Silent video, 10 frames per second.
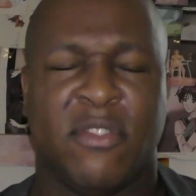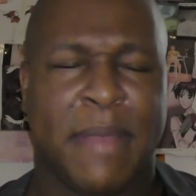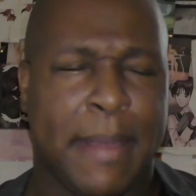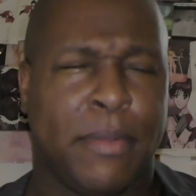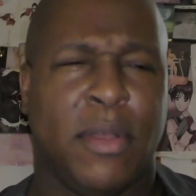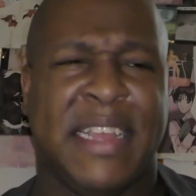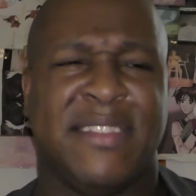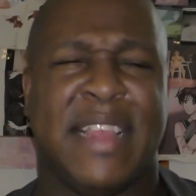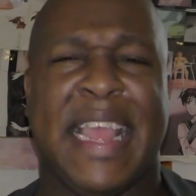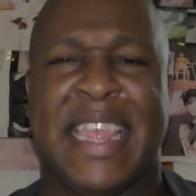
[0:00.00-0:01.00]
my
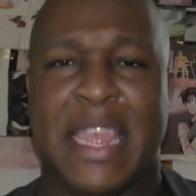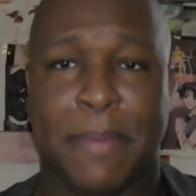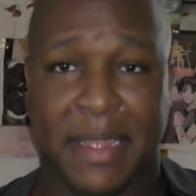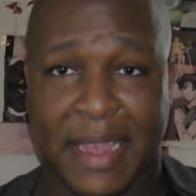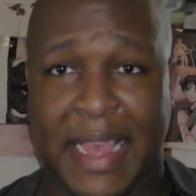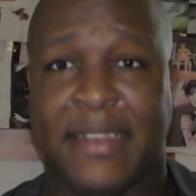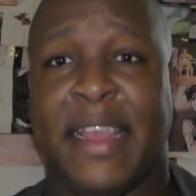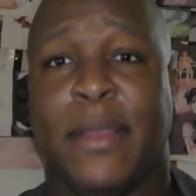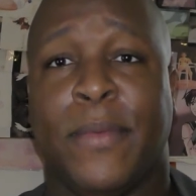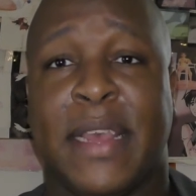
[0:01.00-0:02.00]
employees that I keep in
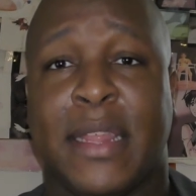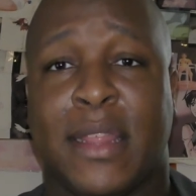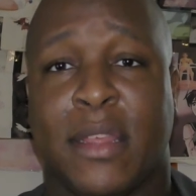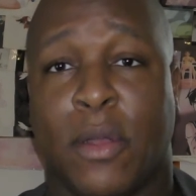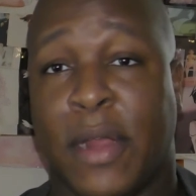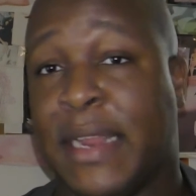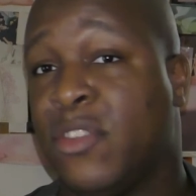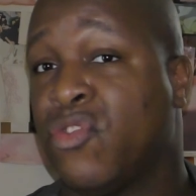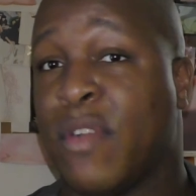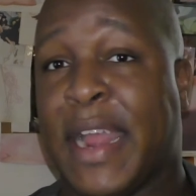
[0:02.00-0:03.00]
contact with, or I
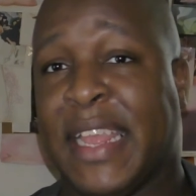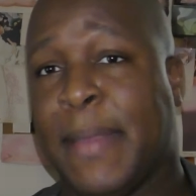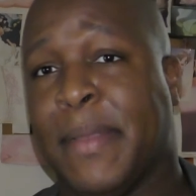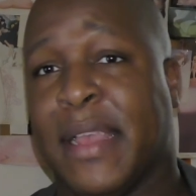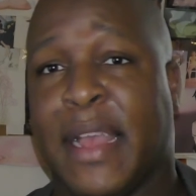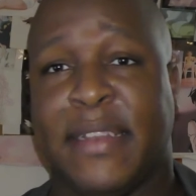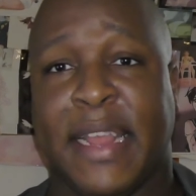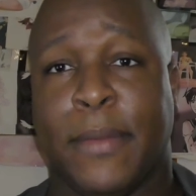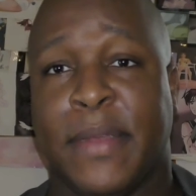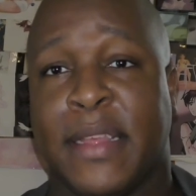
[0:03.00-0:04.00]
try to keep in
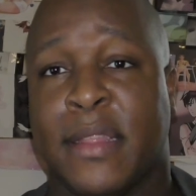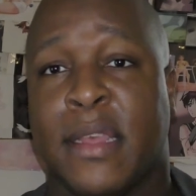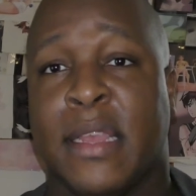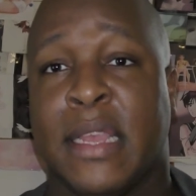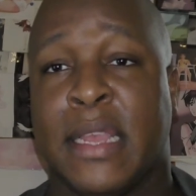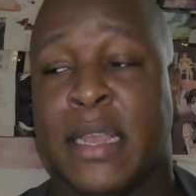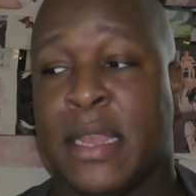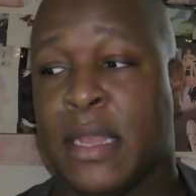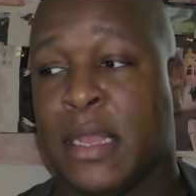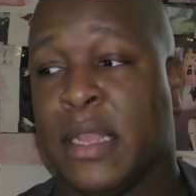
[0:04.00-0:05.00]
contact with,
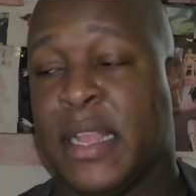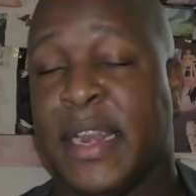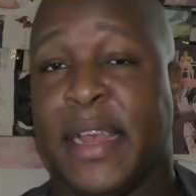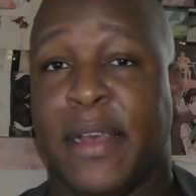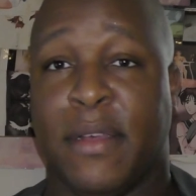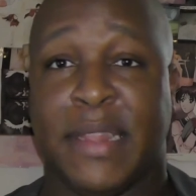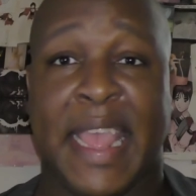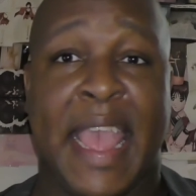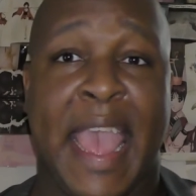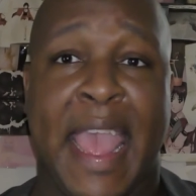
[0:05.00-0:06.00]
you know,
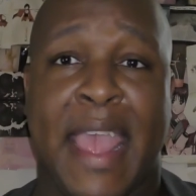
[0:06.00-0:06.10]
they